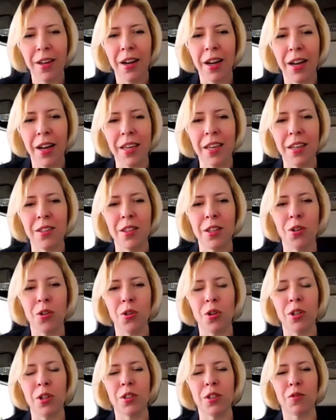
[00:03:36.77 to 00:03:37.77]
I get the
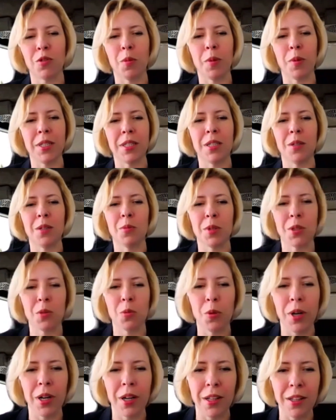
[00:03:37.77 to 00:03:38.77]
calls from my team as
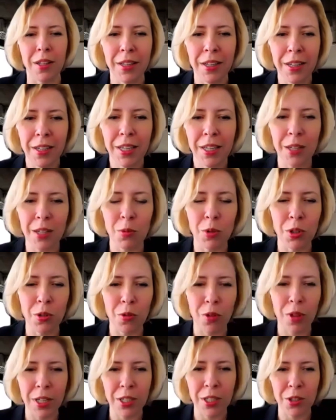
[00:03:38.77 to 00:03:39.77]
well. Can we do
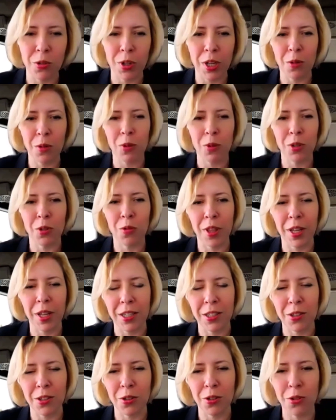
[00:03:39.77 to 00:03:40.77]
this or can we do
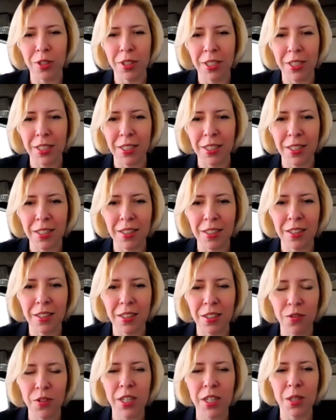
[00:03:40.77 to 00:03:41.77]
that? So it's
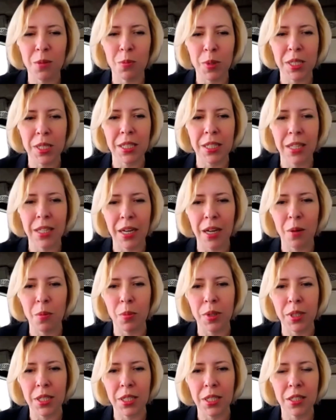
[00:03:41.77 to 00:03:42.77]
a very busy time,
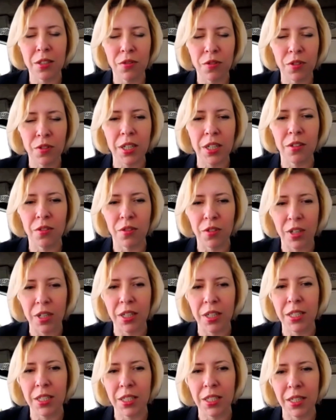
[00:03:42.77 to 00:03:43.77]
but it's very, very
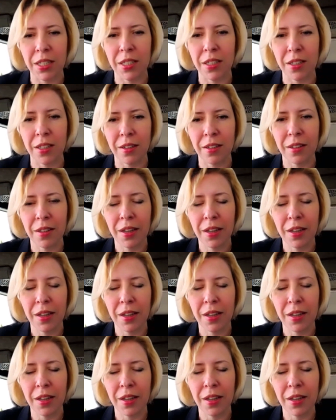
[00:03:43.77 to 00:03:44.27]
exciting.